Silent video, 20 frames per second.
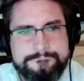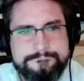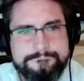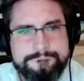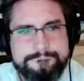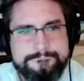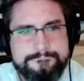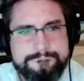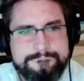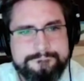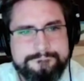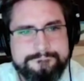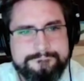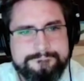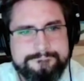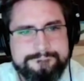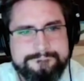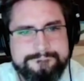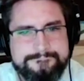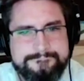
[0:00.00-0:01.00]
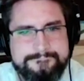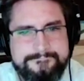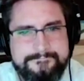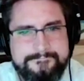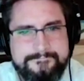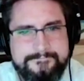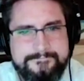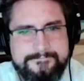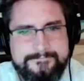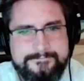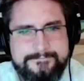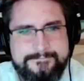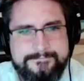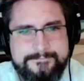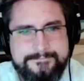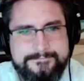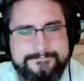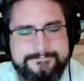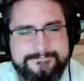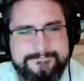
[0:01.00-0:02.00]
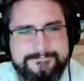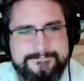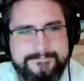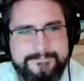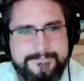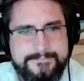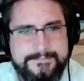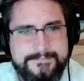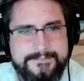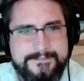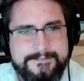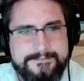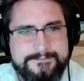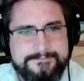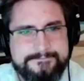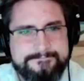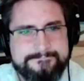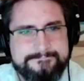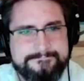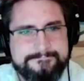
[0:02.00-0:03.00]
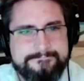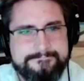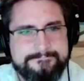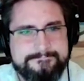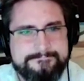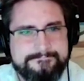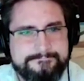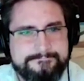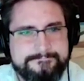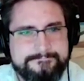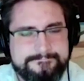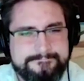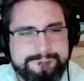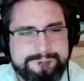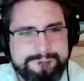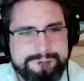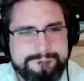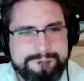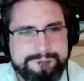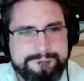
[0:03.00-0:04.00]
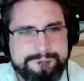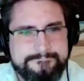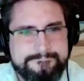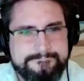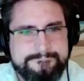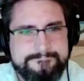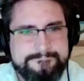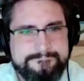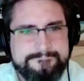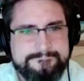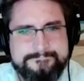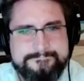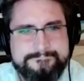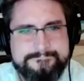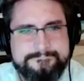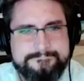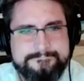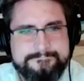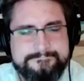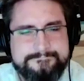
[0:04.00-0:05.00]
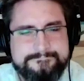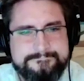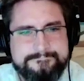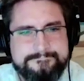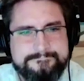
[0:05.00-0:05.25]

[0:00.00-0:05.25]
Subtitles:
(not speaking)